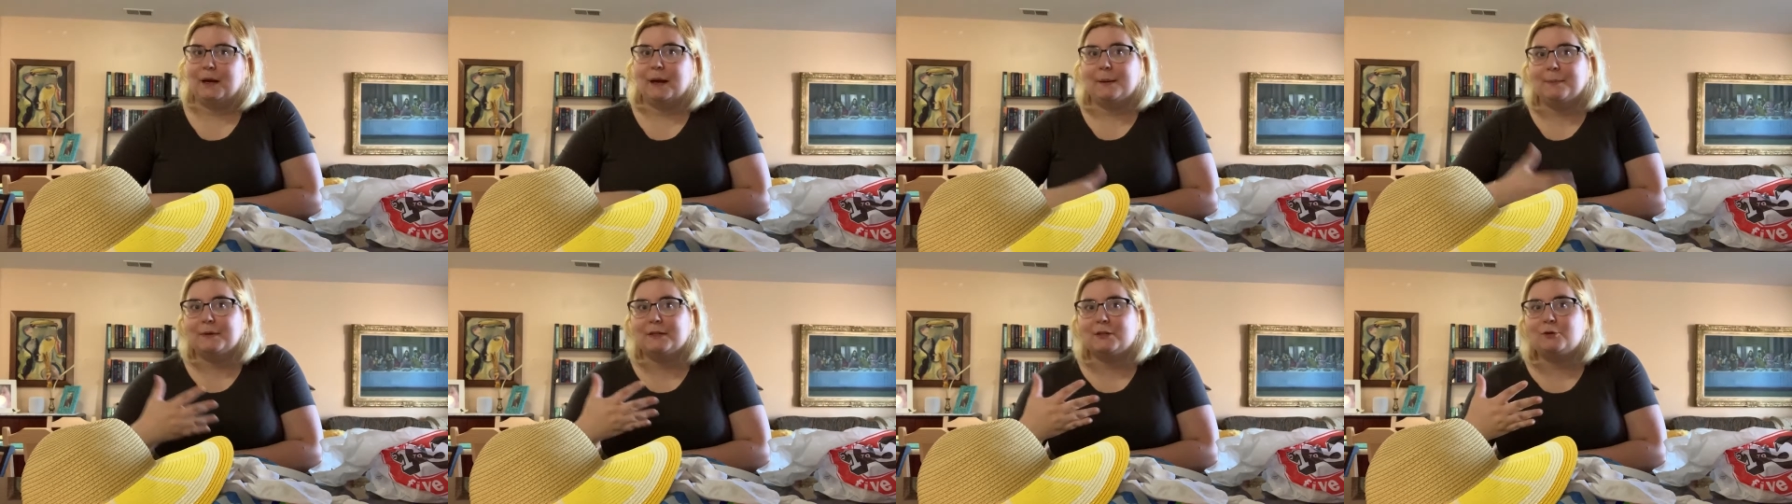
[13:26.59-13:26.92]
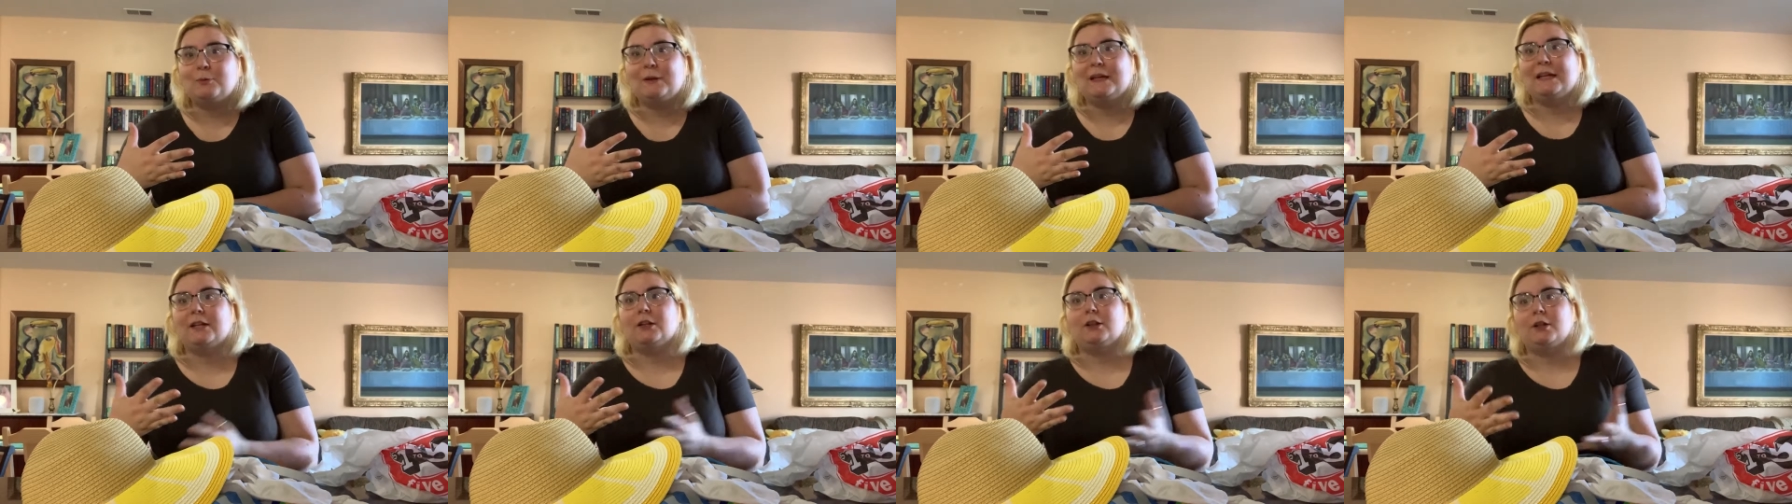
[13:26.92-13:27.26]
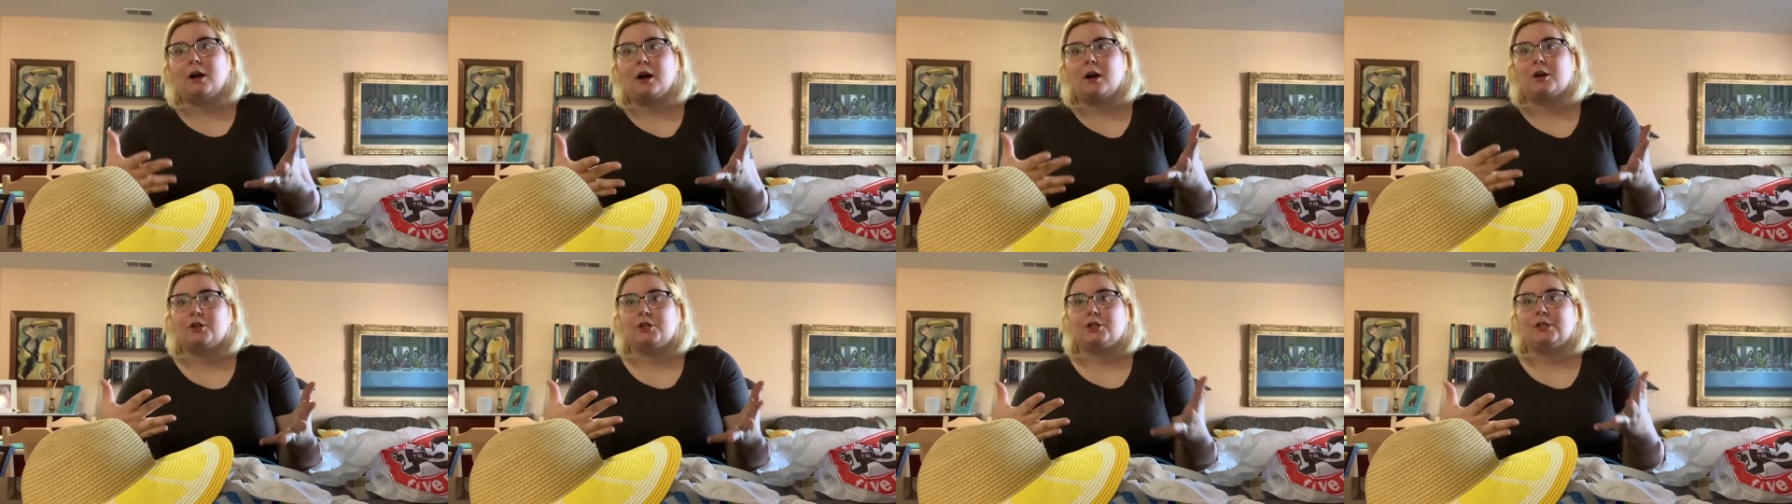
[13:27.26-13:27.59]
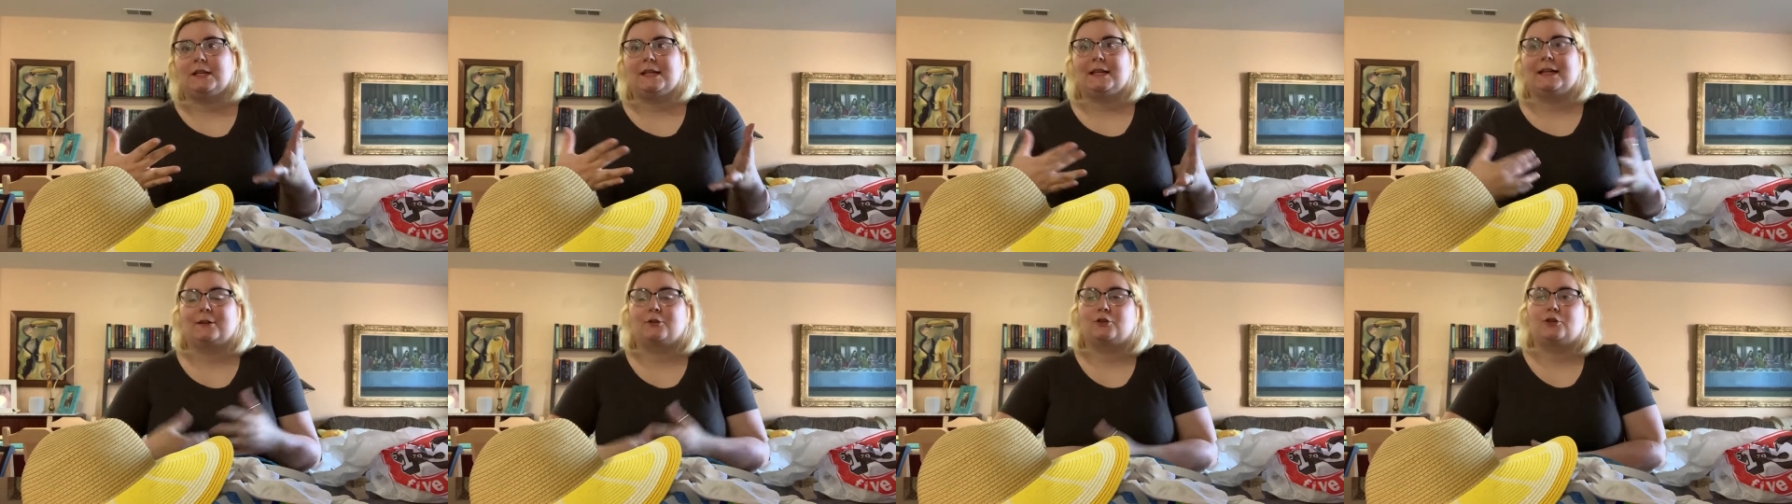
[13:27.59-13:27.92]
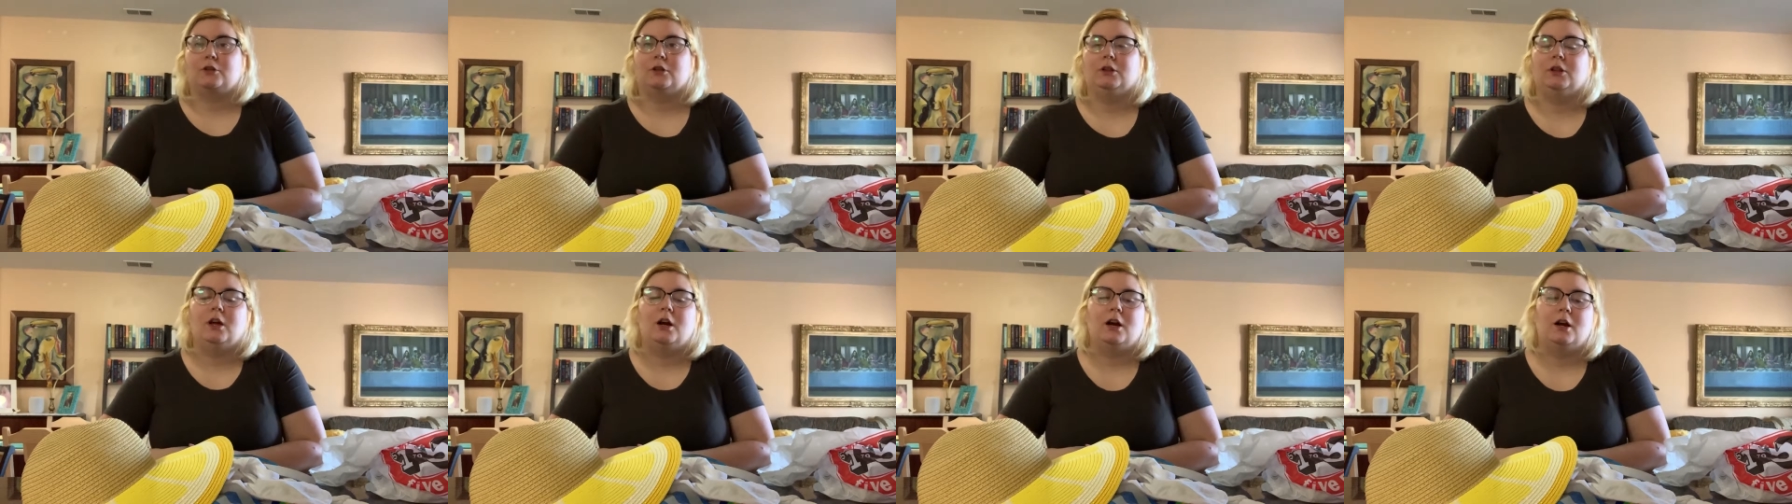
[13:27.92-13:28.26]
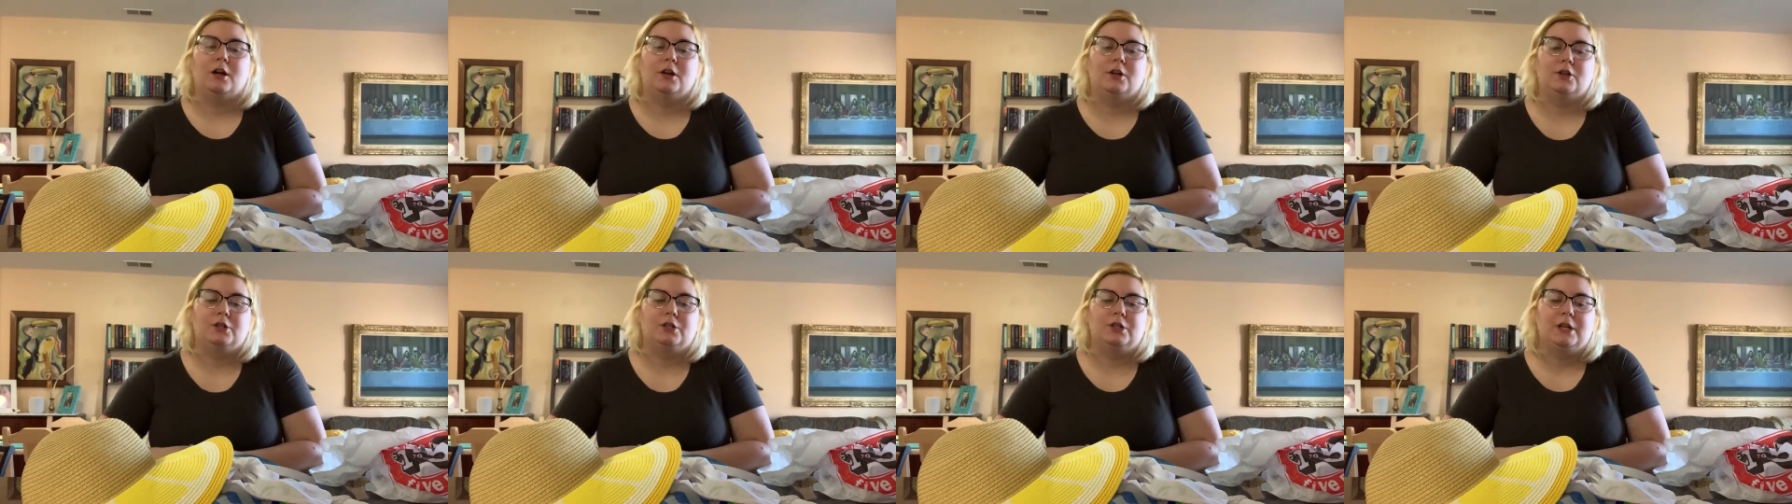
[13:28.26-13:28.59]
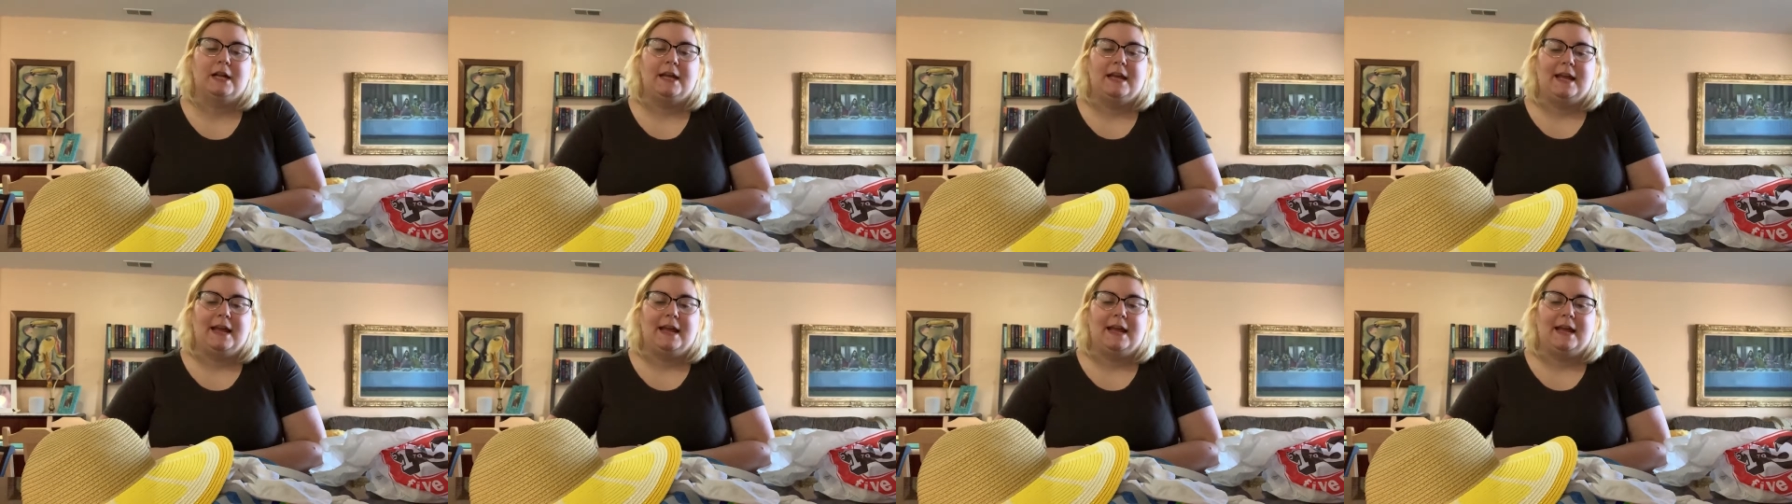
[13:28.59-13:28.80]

I'm between a large and an extra large,